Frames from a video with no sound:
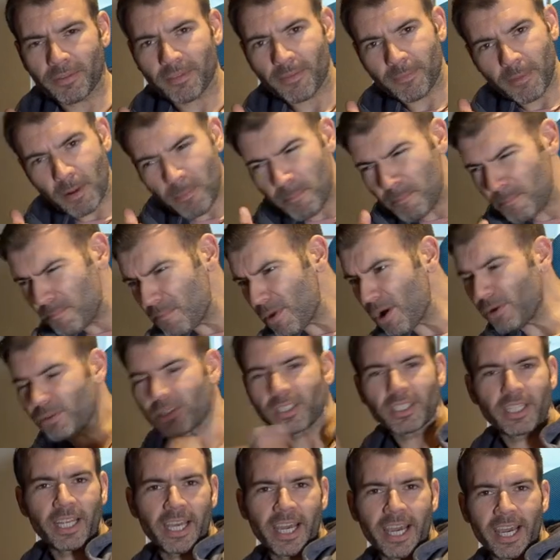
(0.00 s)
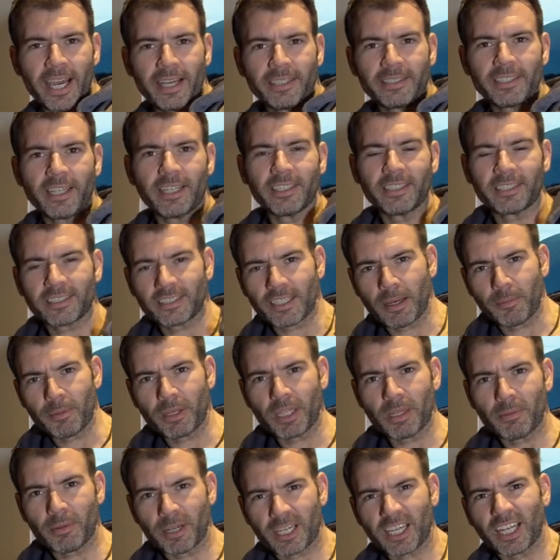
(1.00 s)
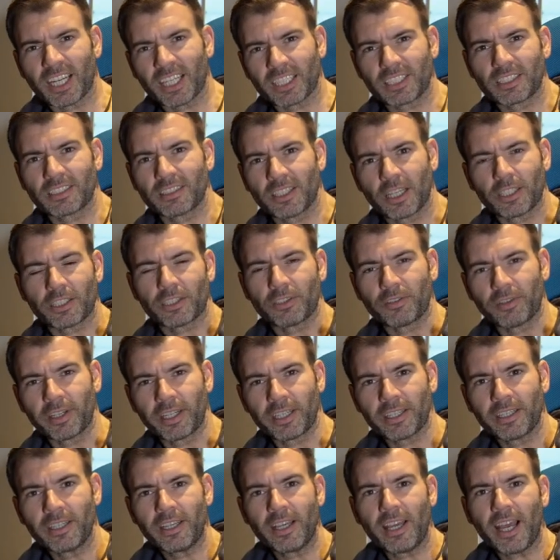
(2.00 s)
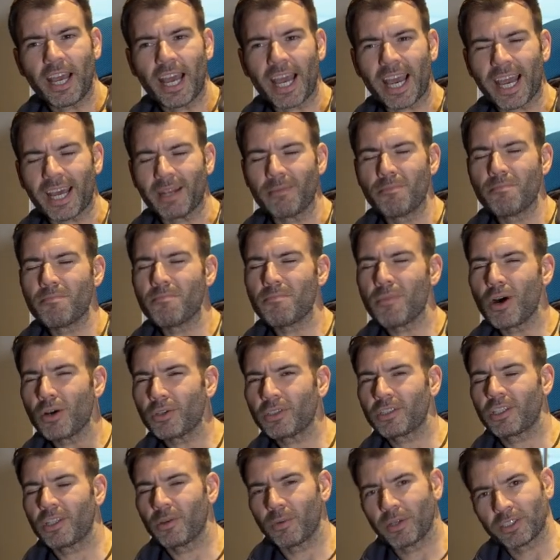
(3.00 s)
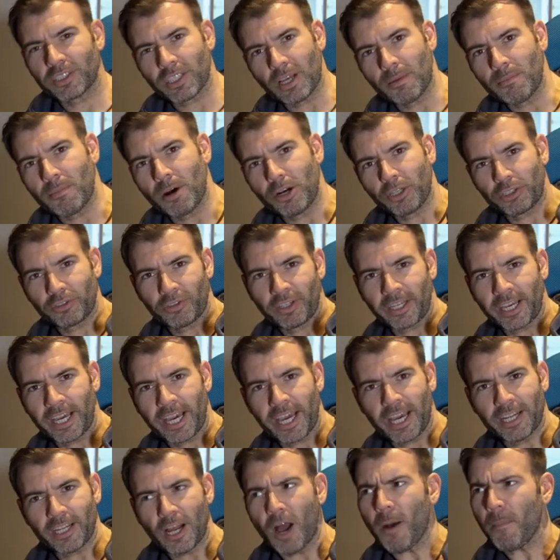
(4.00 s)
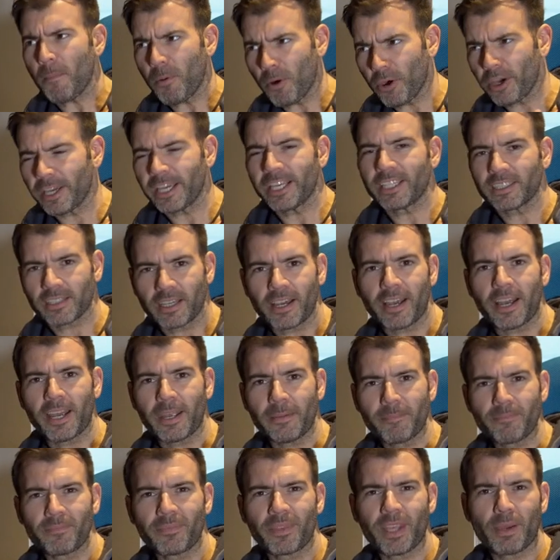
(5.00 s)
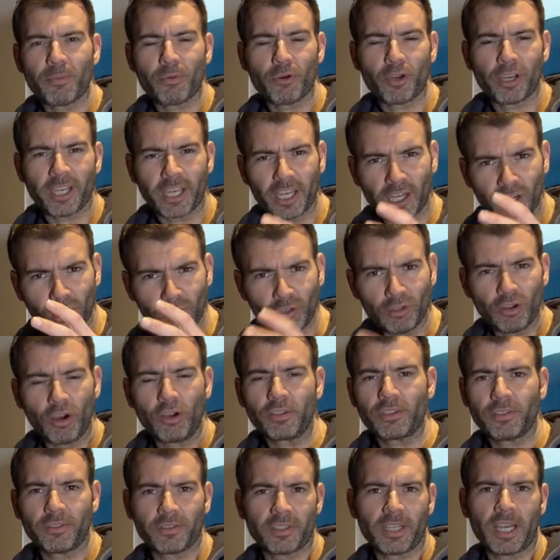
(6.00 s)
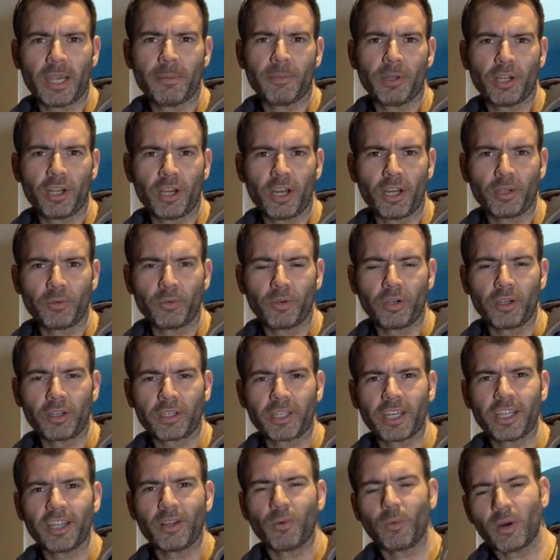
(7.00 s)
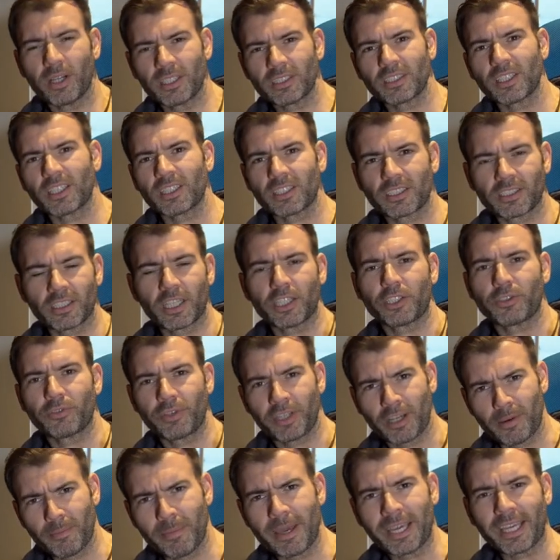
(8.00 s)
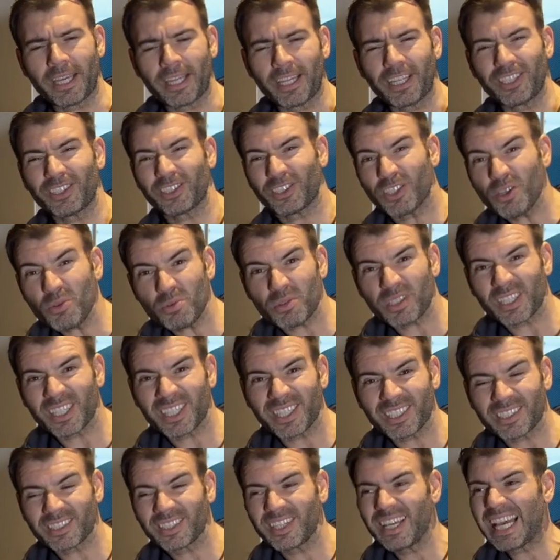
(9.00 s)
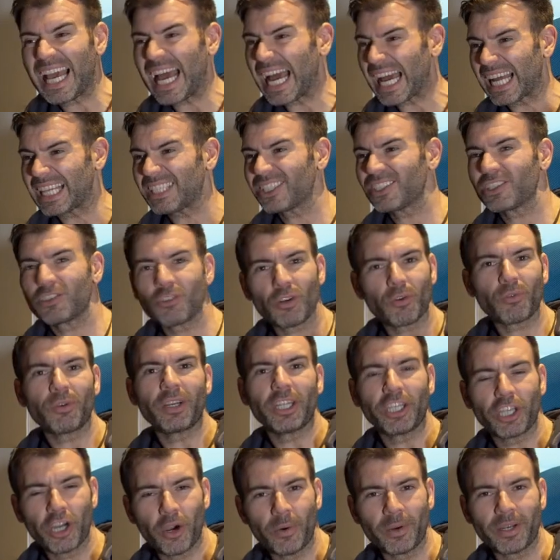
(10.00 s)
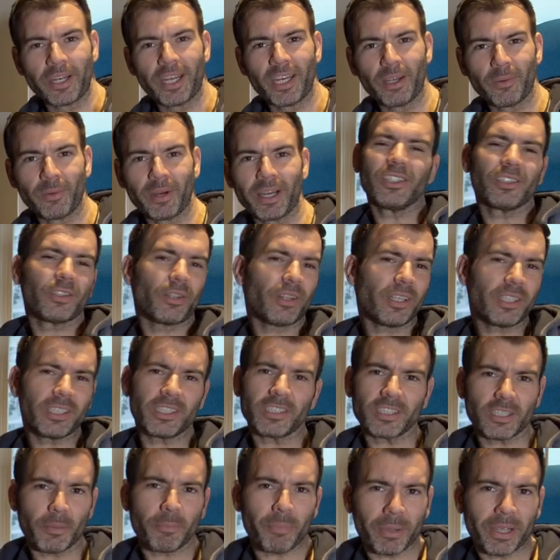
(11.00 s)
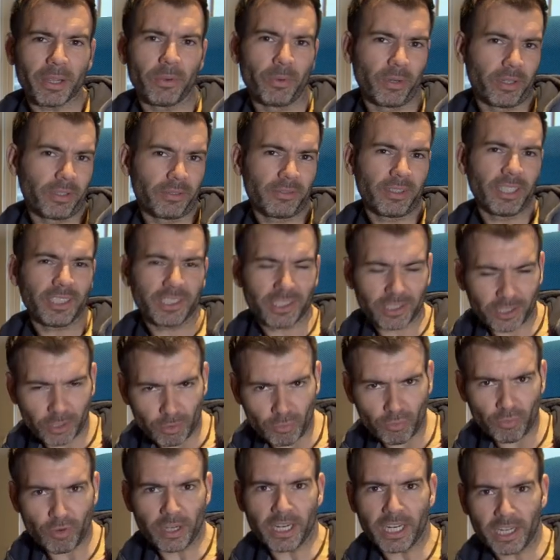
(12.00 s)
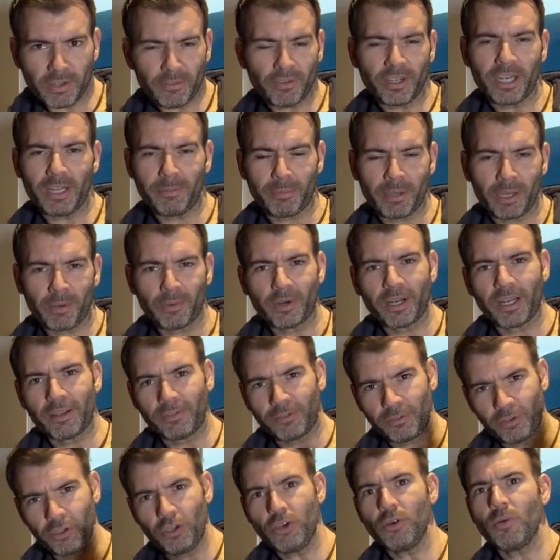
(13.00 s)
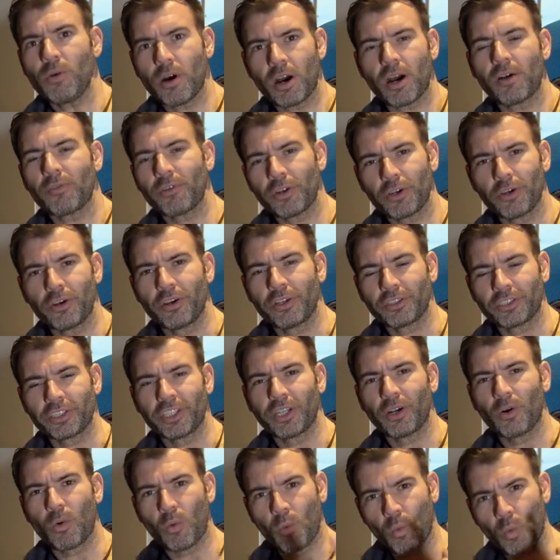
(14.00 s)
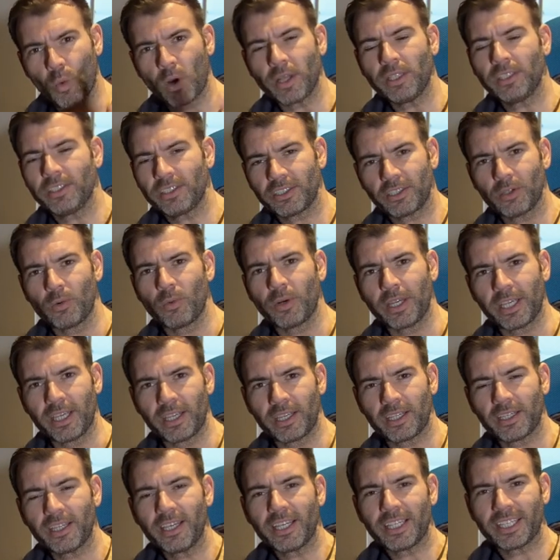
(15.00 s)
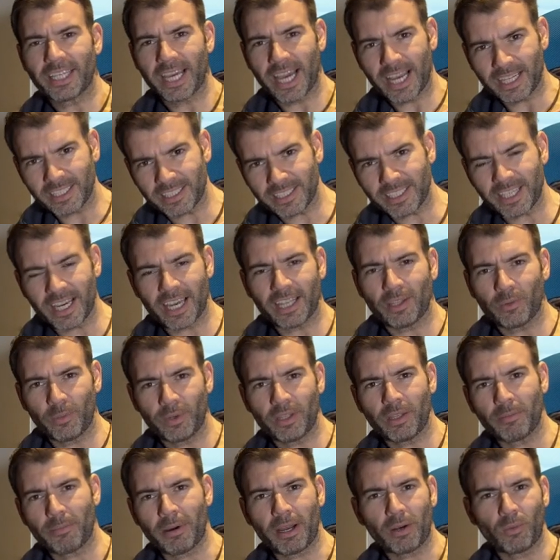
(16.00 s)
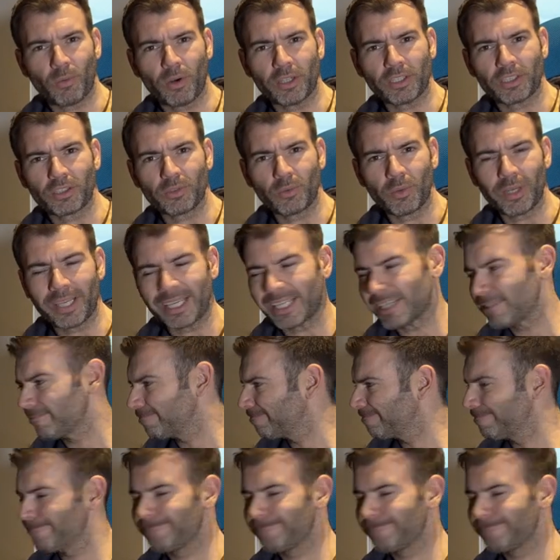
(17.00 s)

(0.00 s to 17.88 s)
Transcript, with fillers: of them are motored ahead and some of them are kind of stuttering. And most of the ones that are motoring ahead are putting in time. They're putting in a lot of time and hard work. And the ones that are stuttering are making excuses and just not really going anywhere. So this is a big one. This is a really, really big one. If you are rehearsing once a week, getting together with the band once a week,